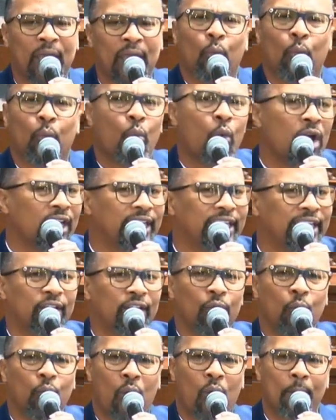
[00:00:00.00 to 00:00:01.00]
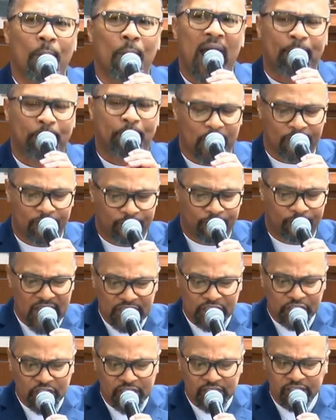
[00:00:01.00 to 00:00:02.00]
and wondering where my
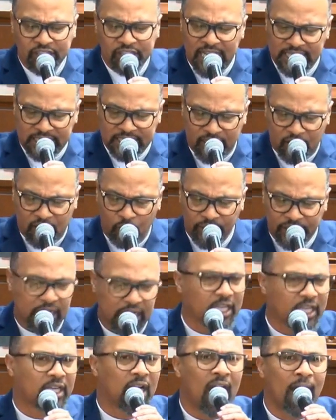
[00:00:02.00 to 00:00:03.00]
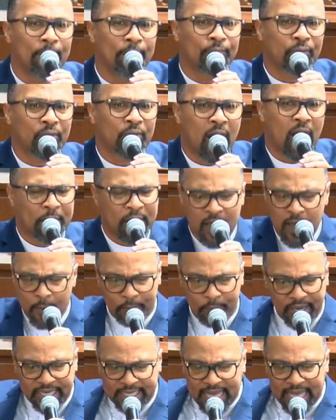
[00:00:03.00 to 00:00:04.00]
provisions is going to come from,
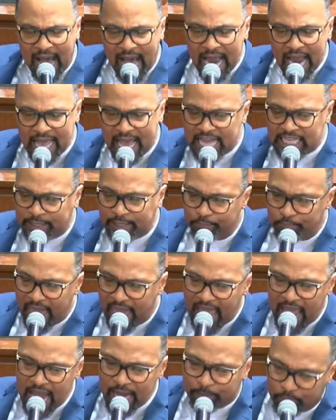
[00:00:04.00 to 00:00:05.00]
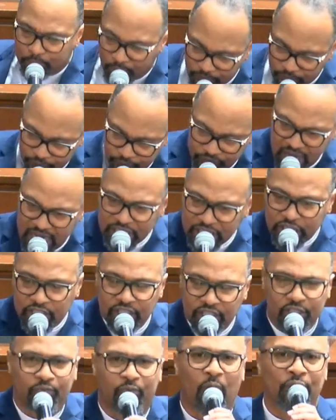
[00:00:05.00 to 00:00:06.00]
but God has made
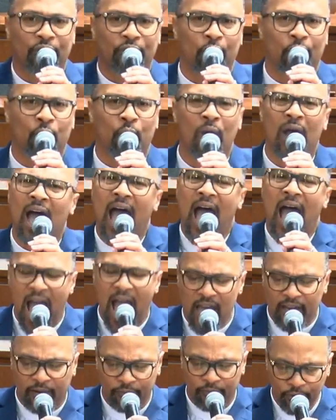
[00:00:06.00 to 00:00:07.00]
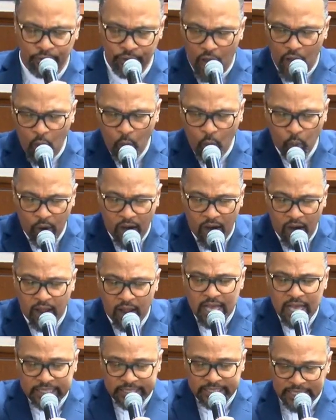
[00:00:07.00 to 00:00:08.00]
provisions for you out of nowhere.
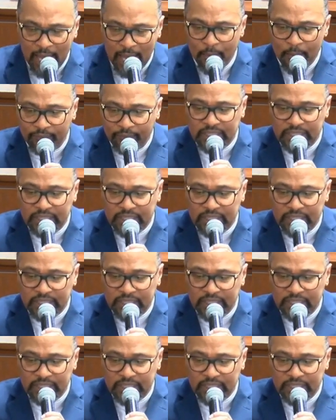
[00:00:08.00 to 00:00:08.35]
Some of